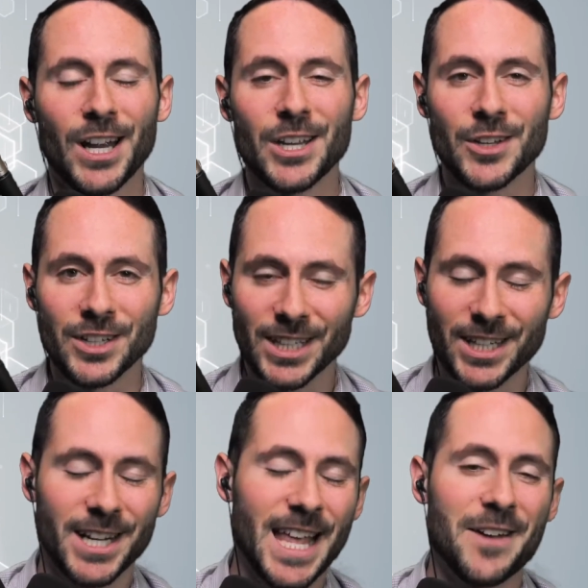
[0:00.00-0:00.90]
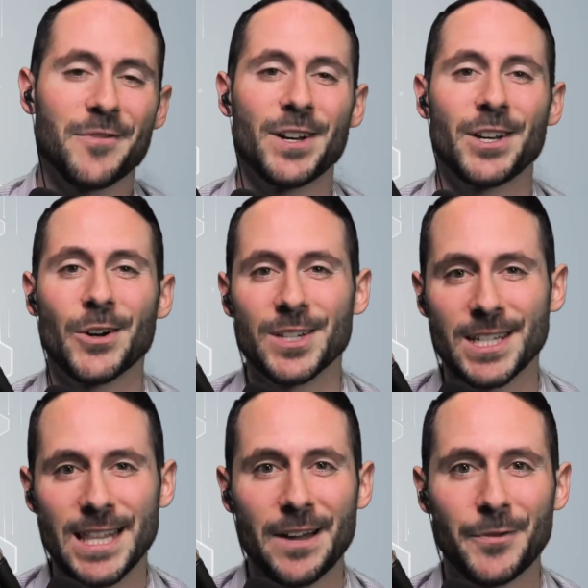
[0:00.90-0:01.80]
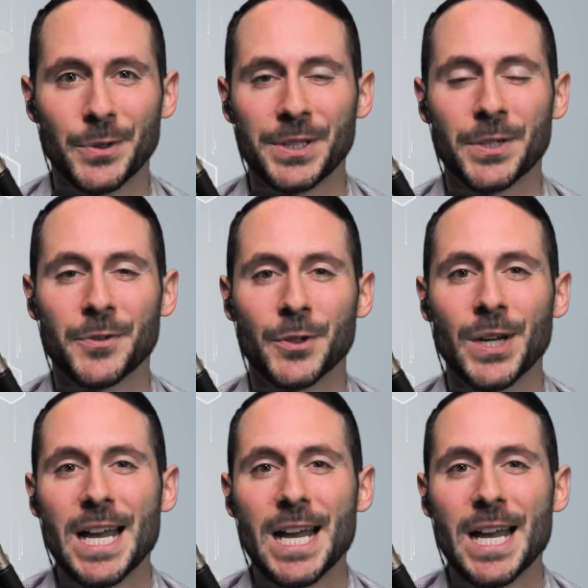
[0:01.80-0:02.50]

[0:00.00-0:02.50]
You can click on that video and see that full interview.